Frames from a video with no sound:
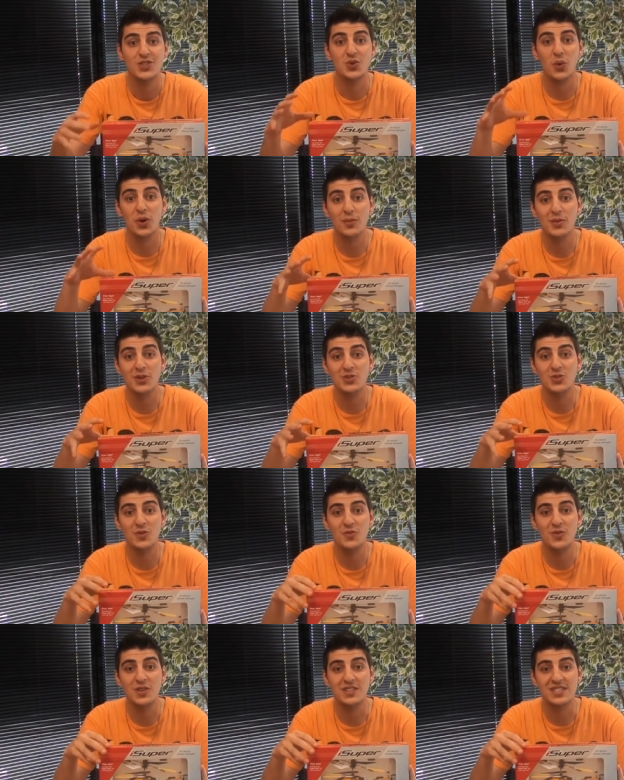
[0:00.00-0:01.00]
So what I'm going to
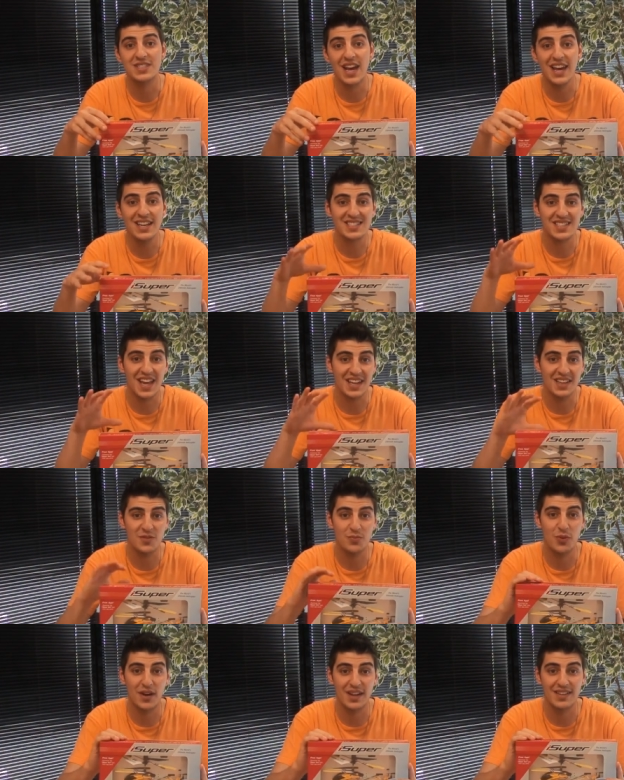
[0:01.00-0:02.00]
do for you today is take this
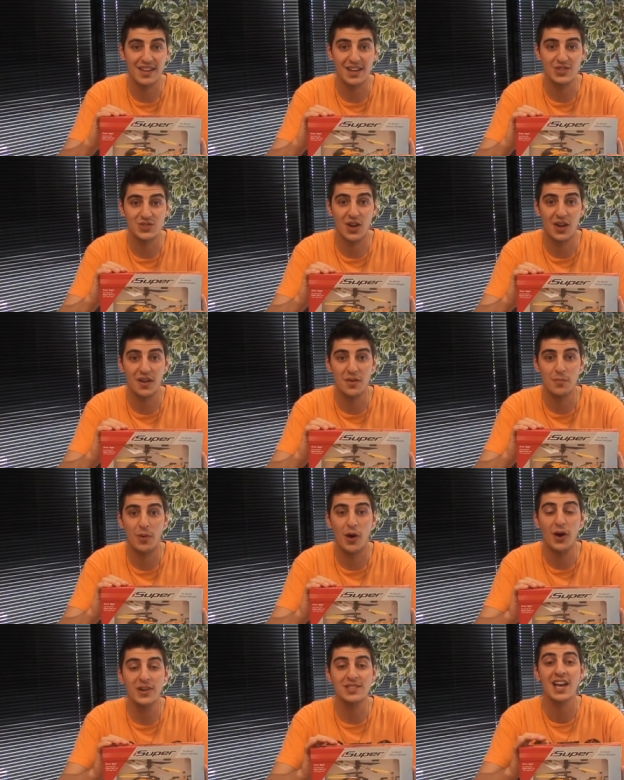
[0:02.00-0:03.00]
product outside of the
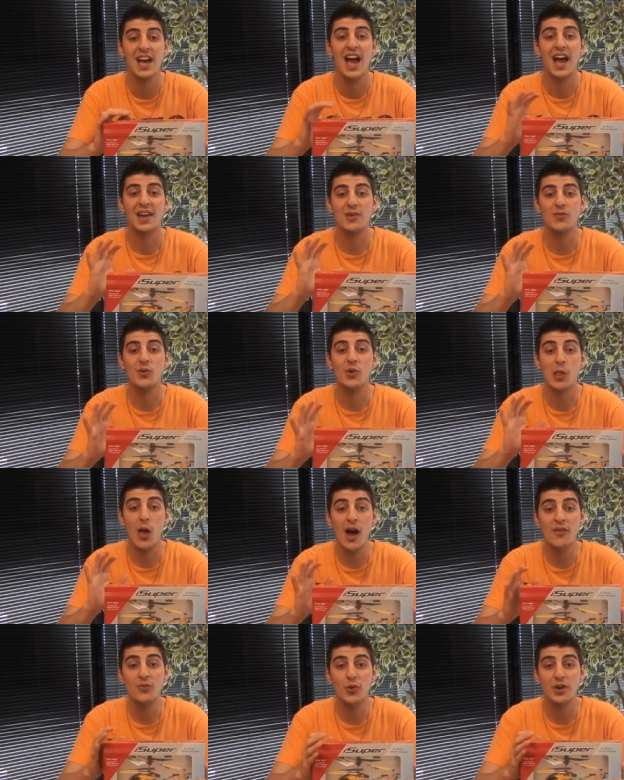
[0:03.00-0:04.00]
box and give you a
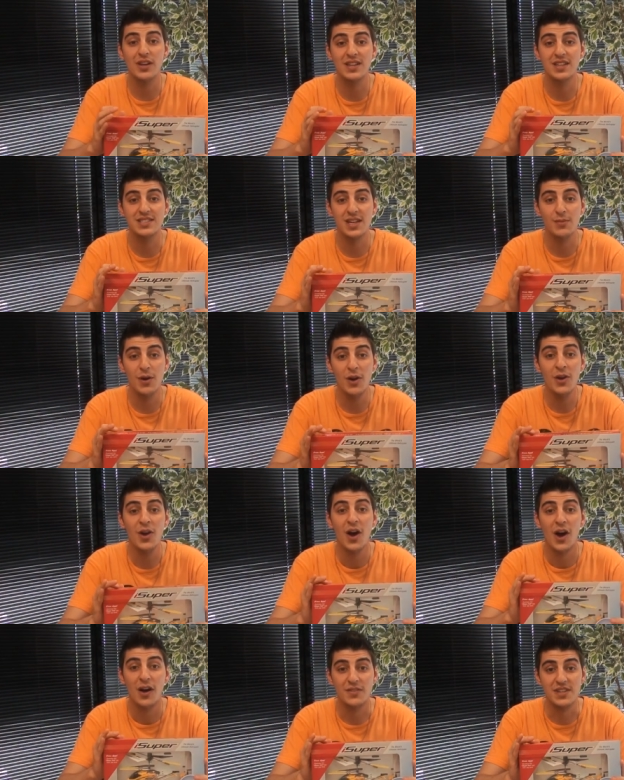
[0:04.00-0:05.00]
live working
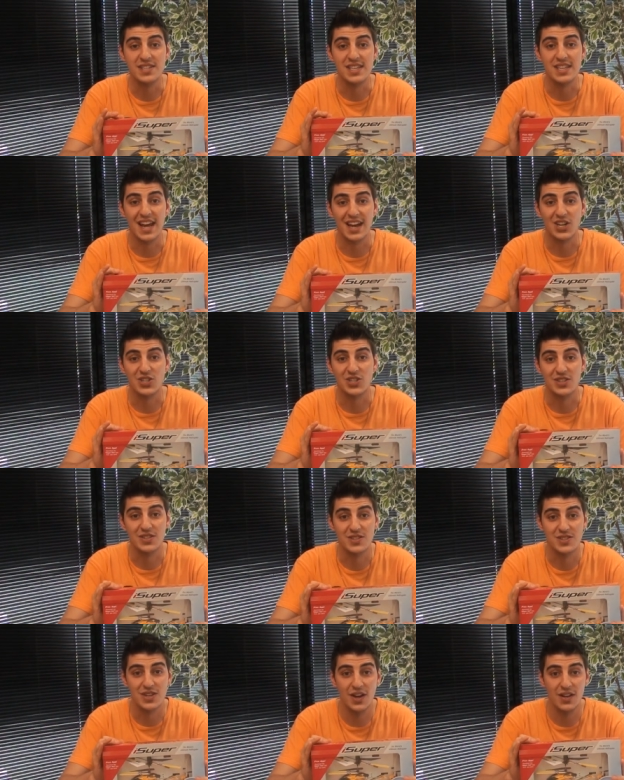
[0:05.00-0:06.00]
demo of this in action.
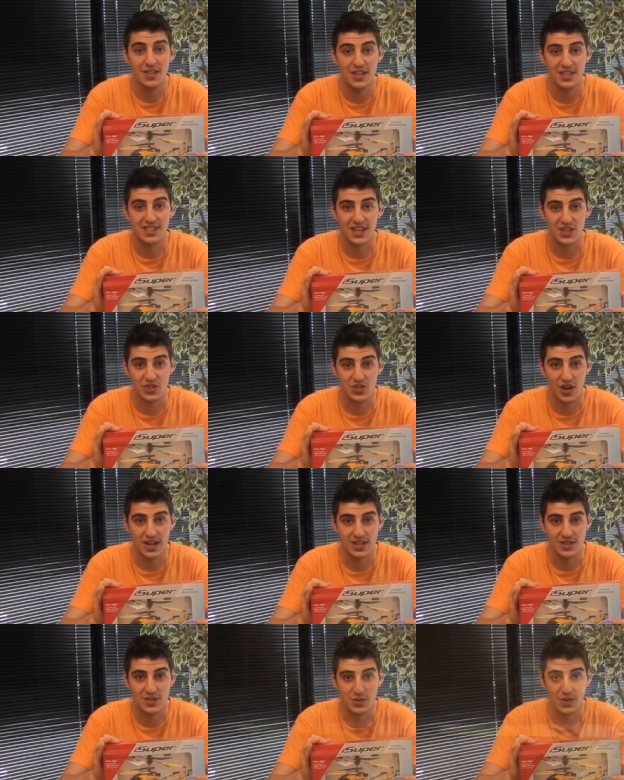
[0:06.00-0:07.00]
So let's get
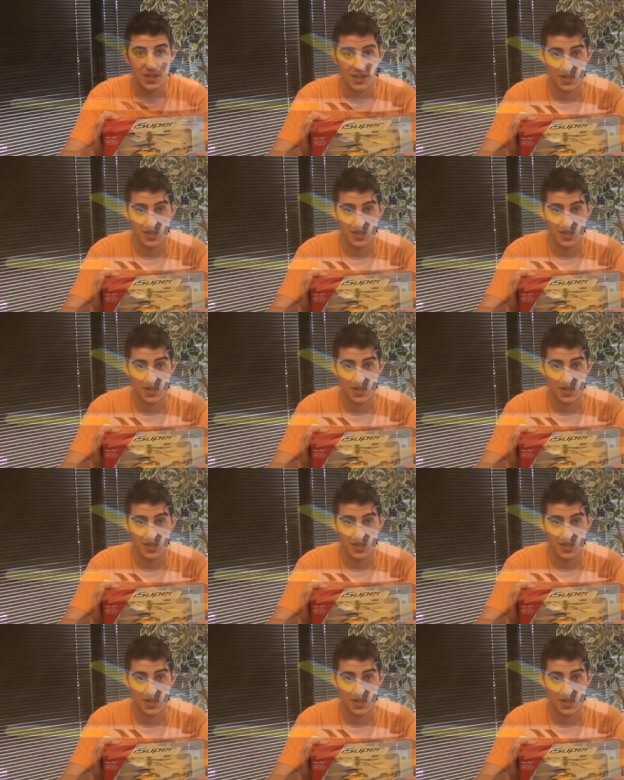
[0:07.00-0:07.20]
straight into it.